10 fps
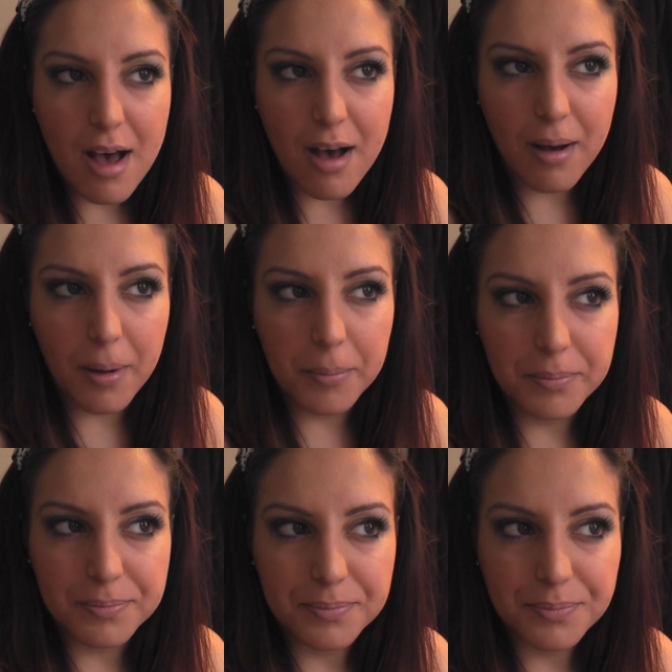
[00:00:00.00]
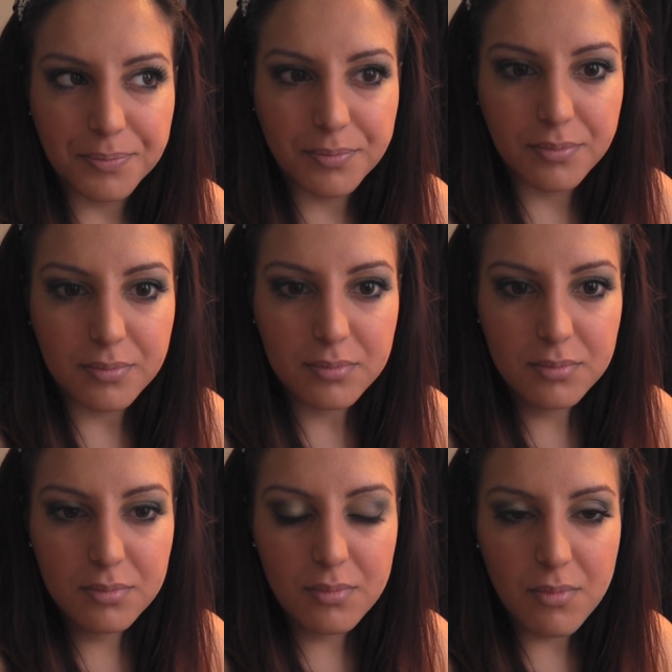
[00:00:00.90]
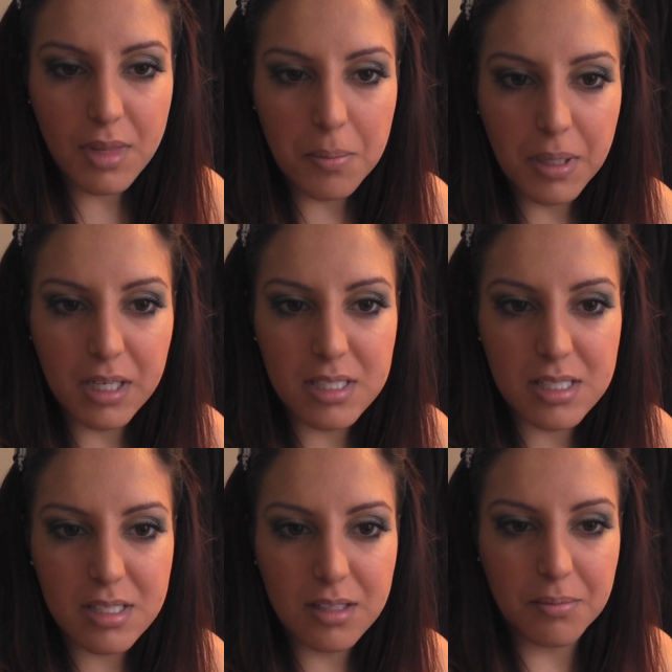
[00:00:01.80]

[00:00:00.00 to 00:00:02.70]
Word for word: Um, because